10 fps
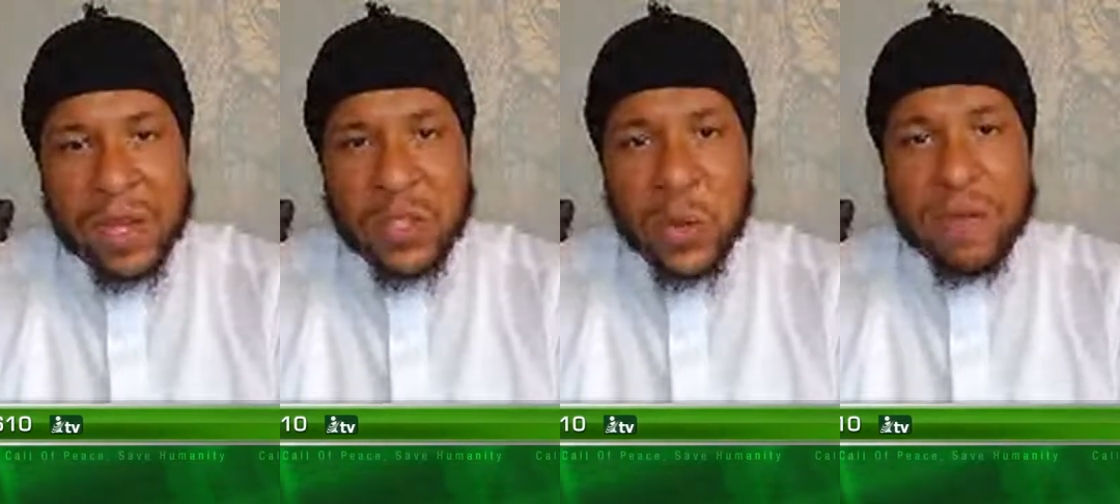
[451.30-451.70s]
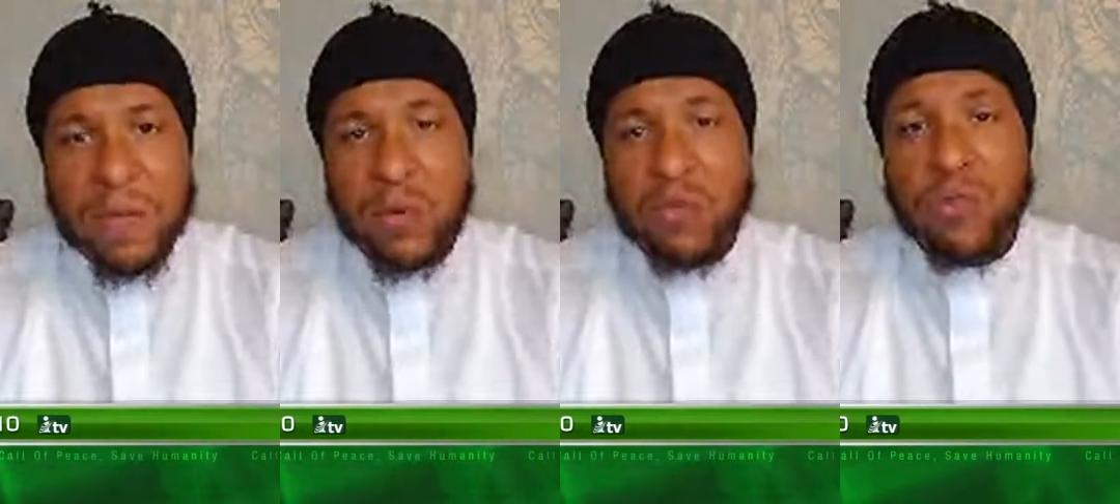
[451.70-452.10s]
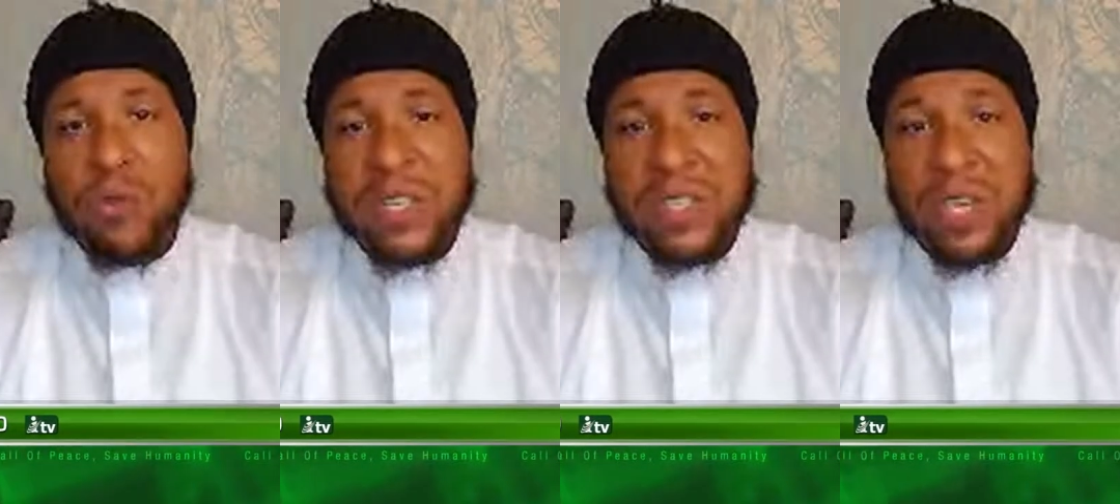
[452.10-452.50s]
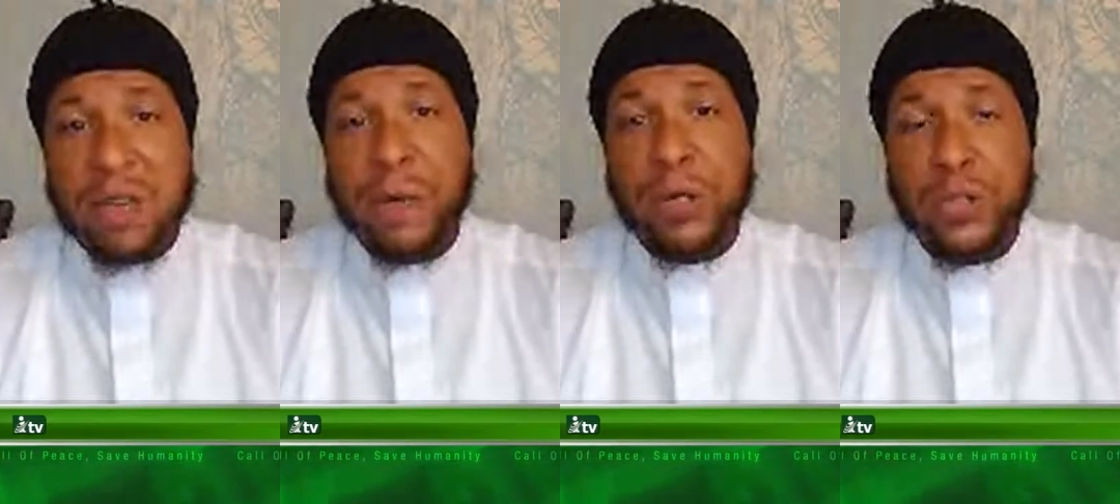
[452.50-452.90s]
So if you truly seek
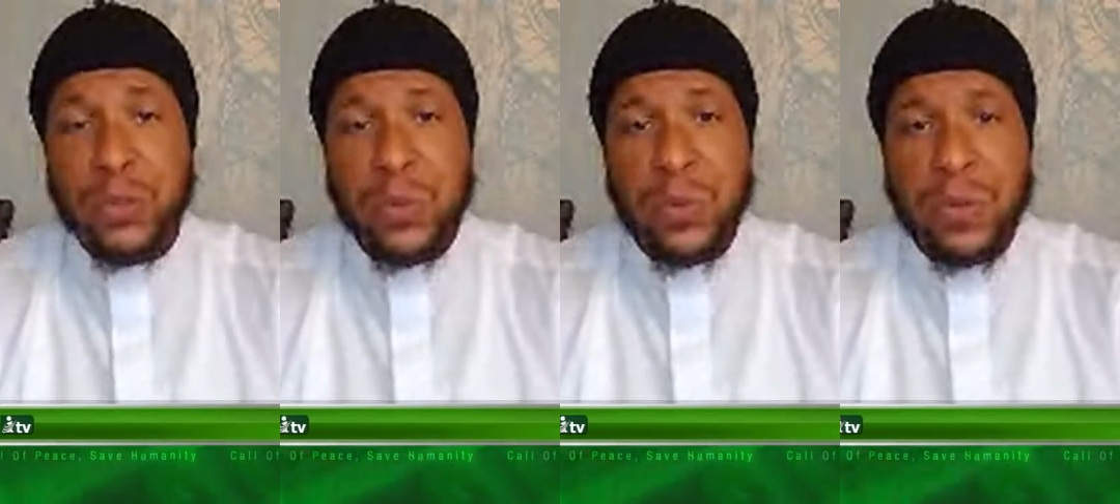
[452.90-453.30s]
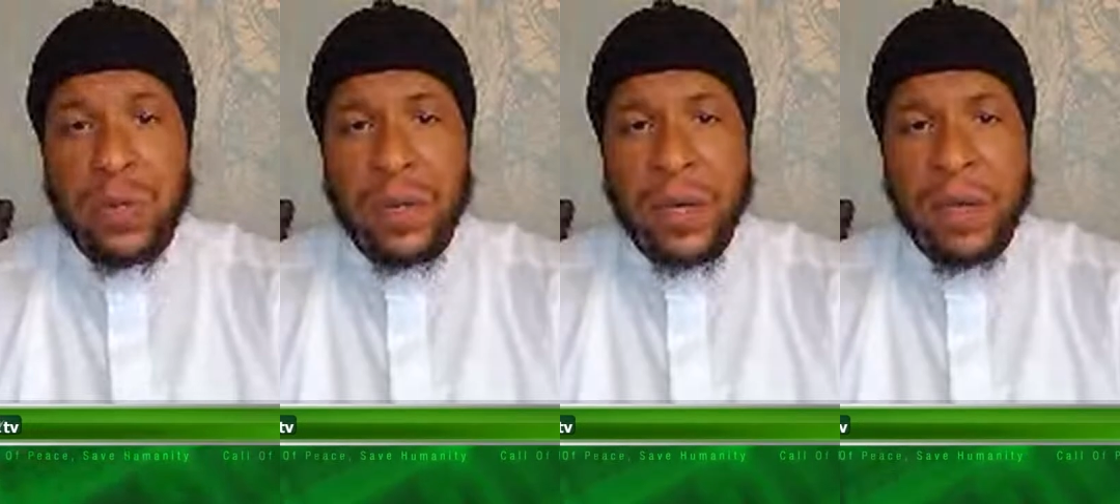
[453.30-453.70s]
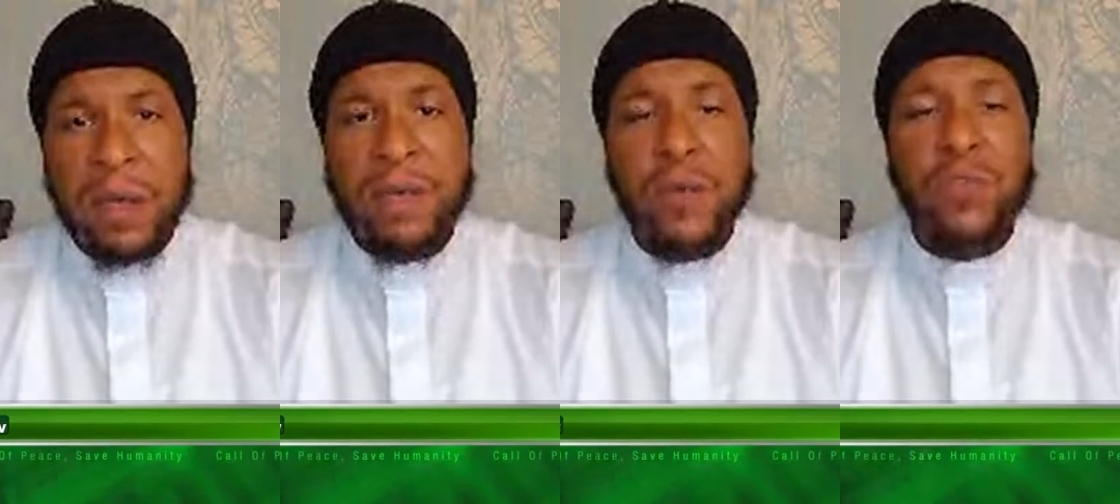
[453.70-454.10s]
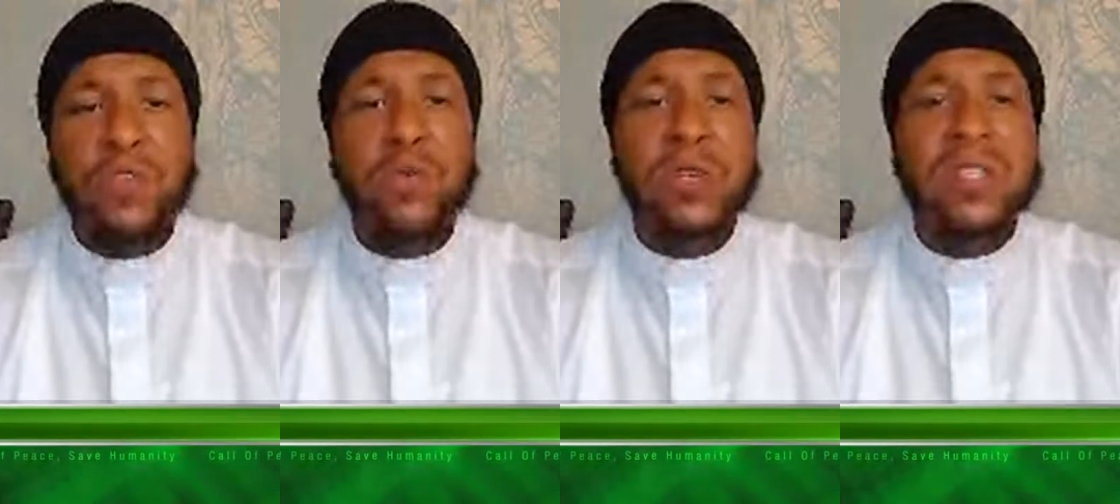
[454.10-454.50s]
virtue, if you
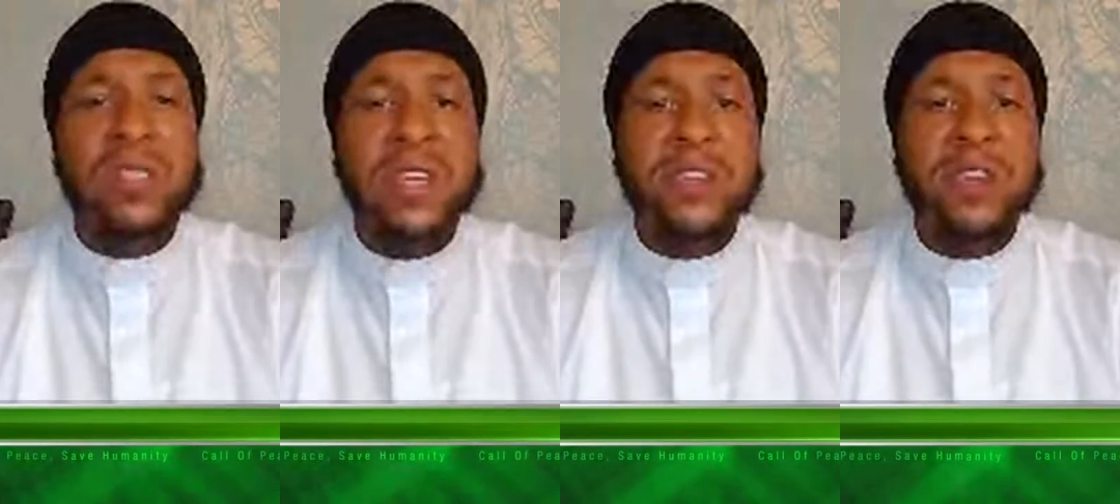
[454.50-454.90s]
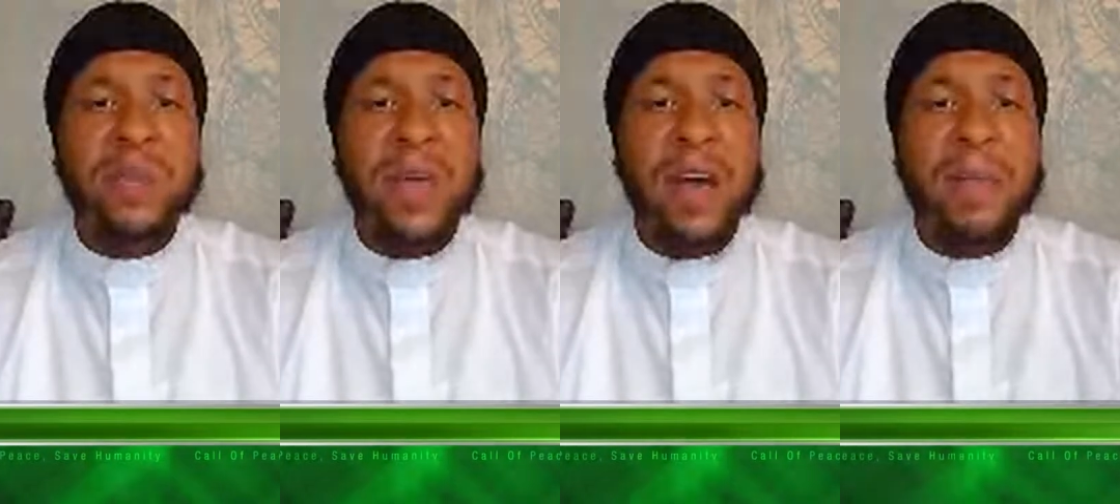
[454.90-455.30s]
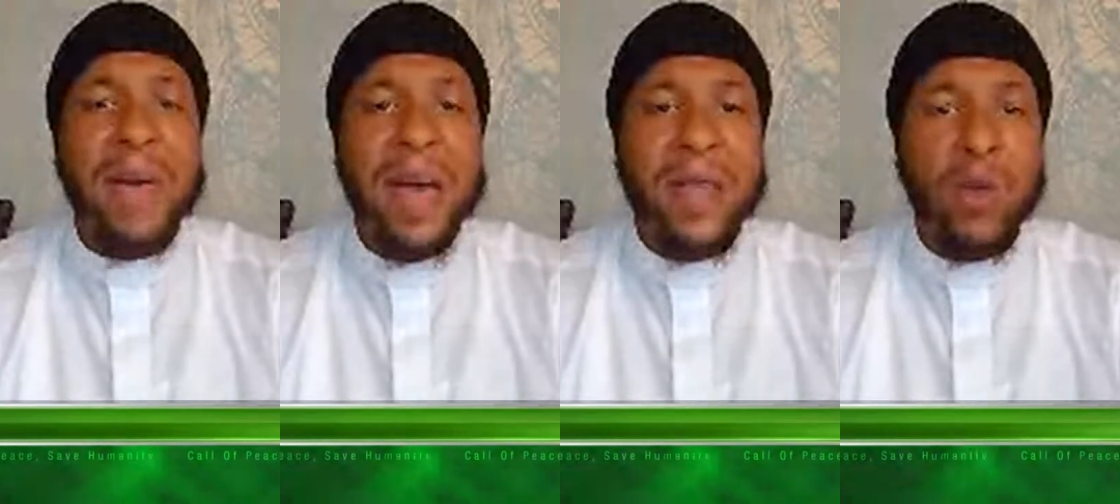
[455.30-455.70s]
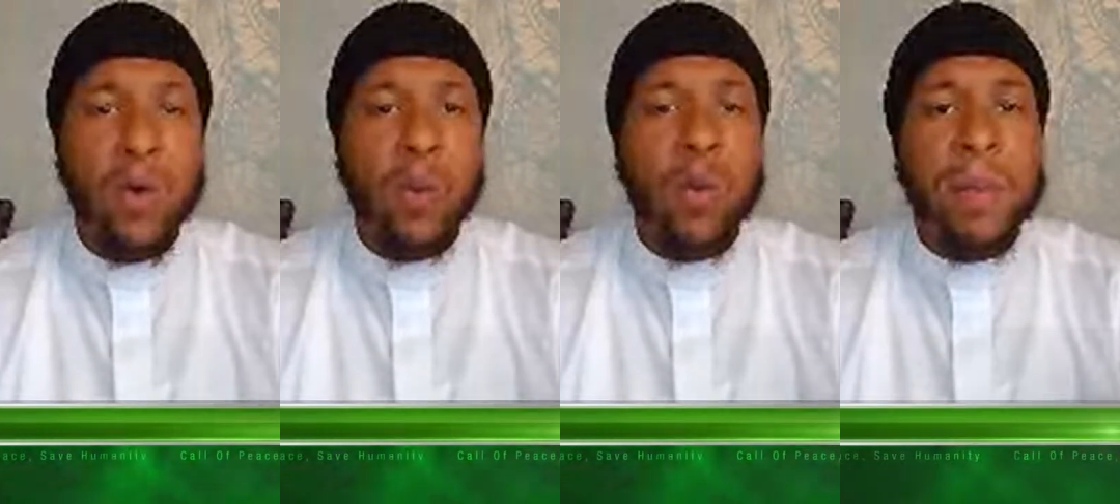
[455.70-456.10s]
truly seek to be a man
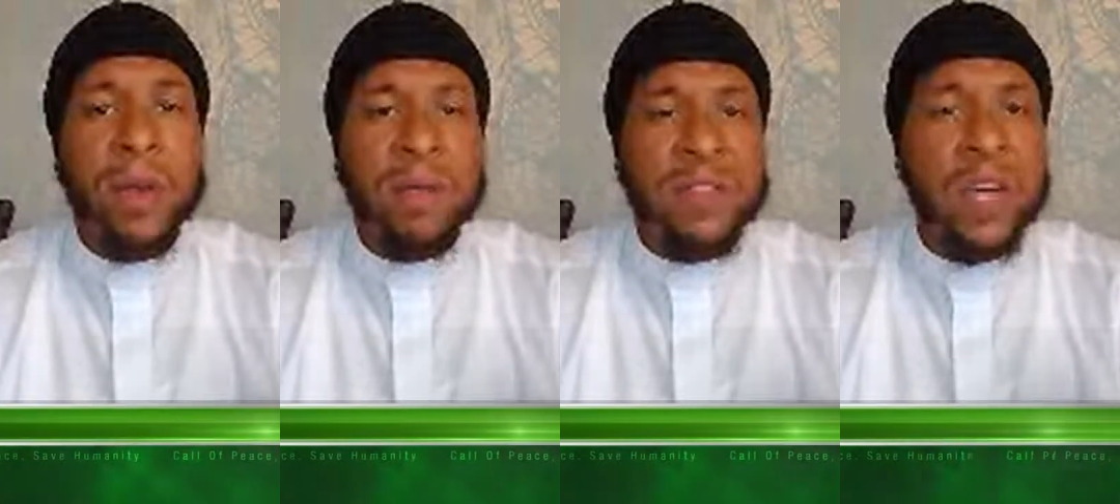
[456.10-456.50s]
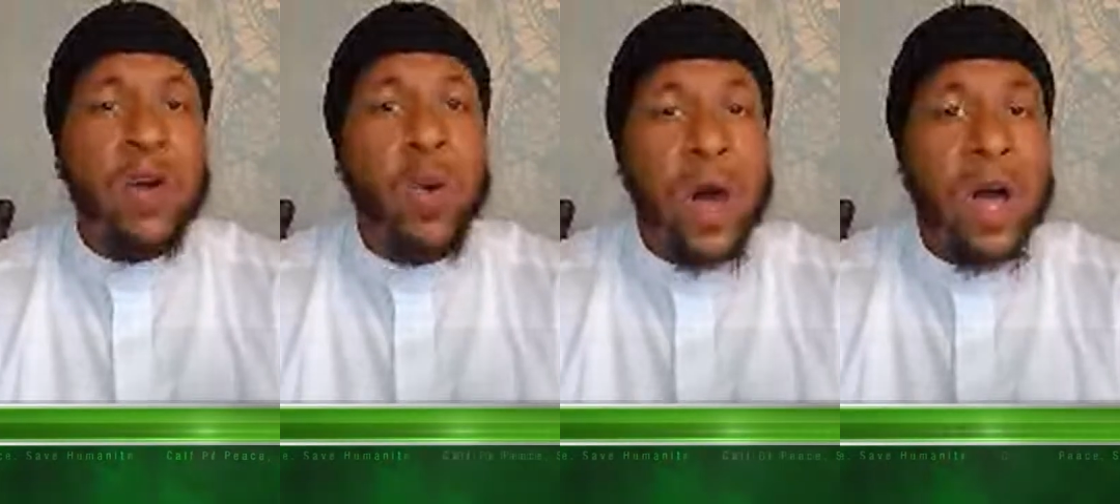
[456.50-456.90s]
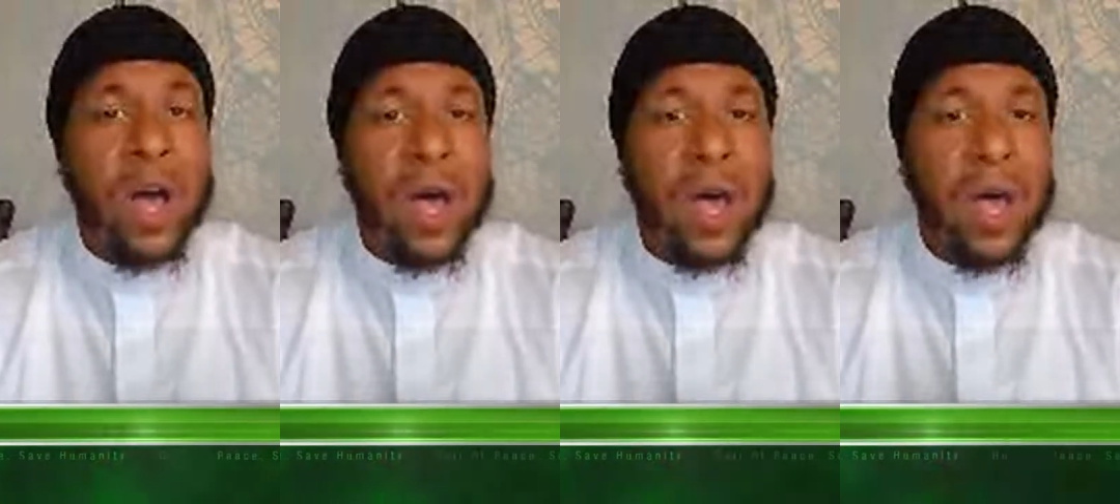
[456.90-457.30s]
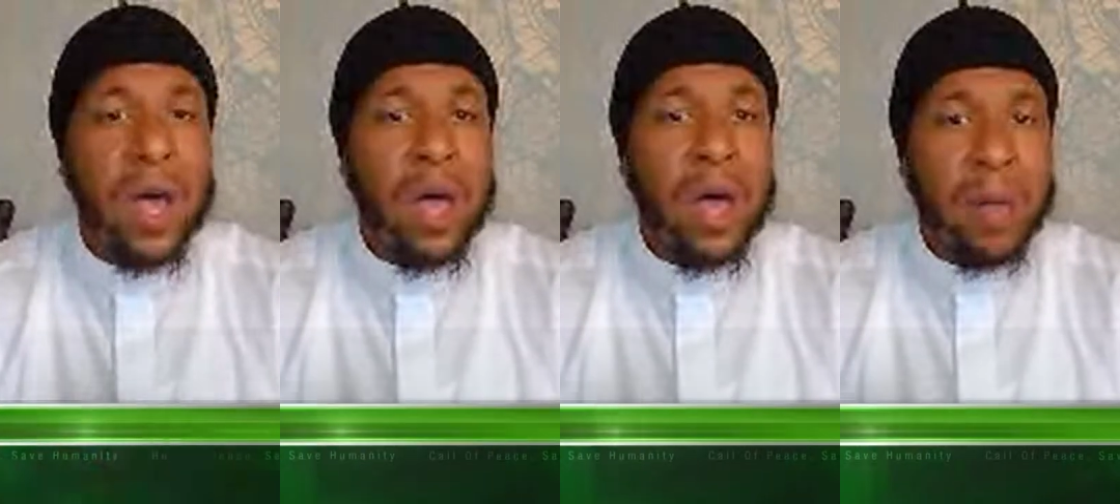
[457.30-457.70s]
or woman of taqwa,
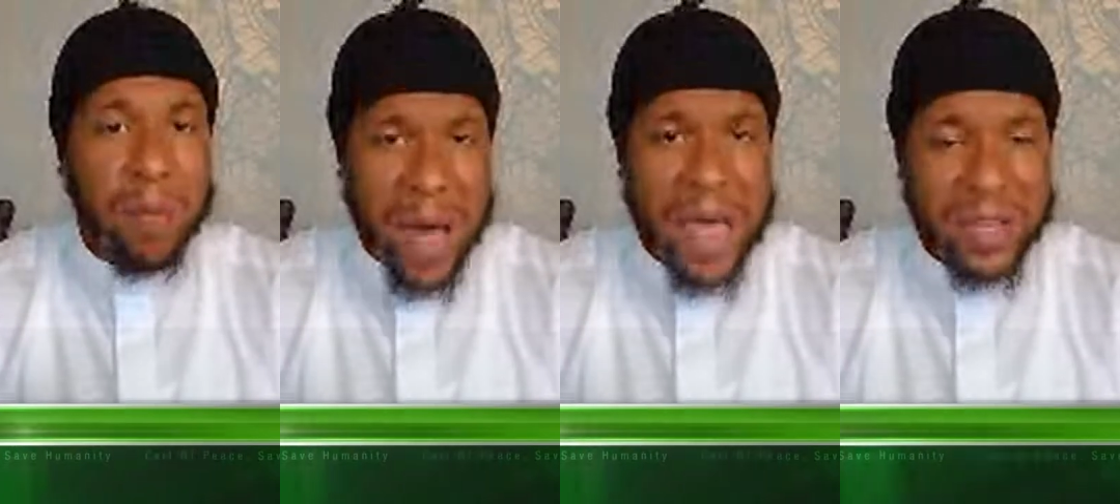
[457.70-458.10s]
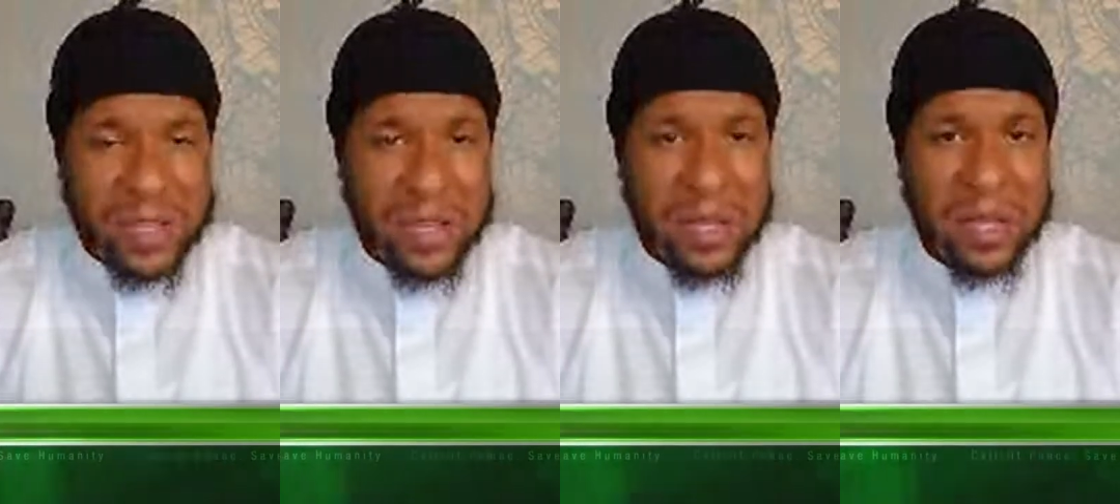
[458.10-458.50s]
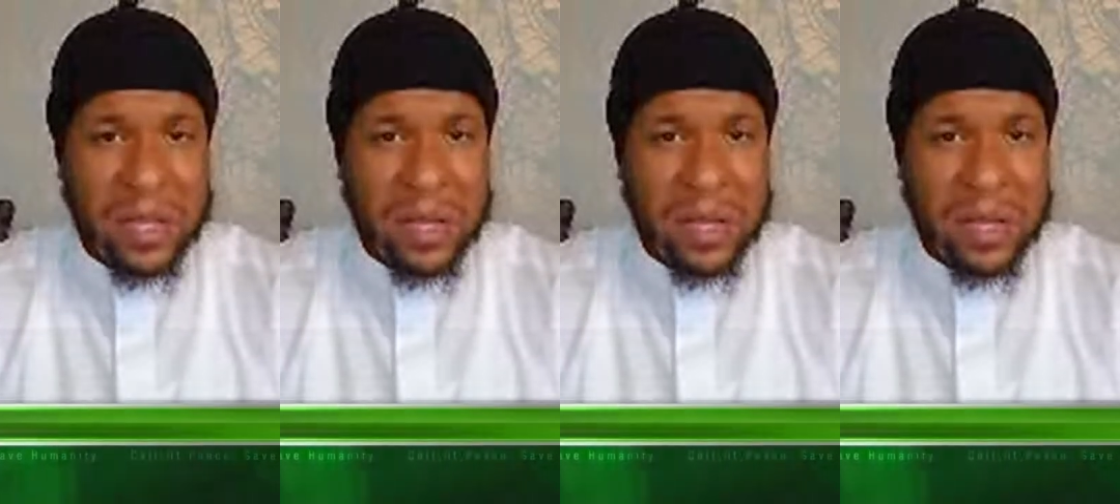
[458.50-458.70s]
piety,